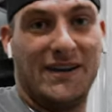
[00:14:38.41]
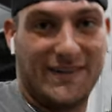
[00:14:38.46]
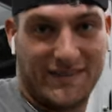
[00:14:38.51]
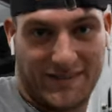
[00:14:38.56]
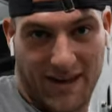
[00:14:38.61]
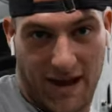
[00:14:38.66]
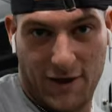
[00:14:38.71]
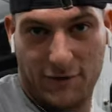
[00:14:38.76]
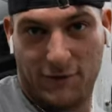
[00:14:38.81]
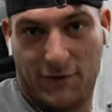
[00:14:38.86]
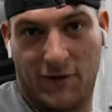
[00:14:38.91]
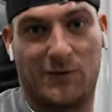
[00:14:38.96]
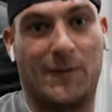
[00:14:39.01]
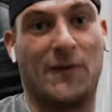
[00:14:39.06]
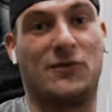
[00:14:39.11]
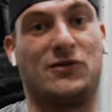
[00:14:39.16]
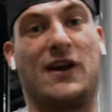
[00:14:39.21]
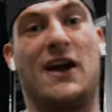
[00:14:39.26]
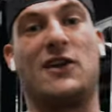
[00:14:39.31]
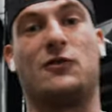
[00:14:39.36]
safe,
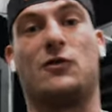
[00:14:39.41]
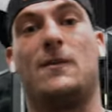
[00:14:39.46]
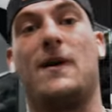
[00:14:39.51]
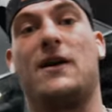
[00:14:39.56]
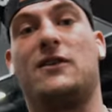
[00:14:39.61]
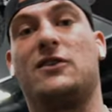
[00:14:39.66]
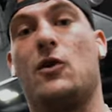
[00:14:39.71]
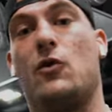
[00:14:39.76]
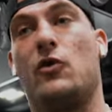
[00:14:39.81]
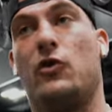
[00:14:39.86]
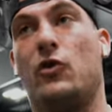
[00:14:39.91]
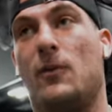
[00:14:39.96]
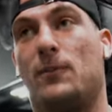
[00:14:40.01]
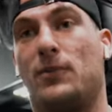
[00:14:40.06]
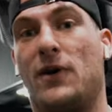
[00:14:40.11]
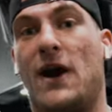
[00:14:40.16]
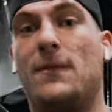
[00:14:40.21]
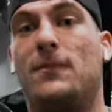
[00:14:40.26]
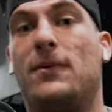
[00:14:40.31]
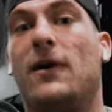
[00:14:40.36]
especially as we're about to go into a
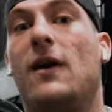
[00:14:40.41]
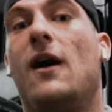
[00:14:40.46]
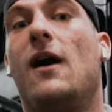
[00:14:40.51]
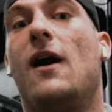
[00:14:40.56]
prep.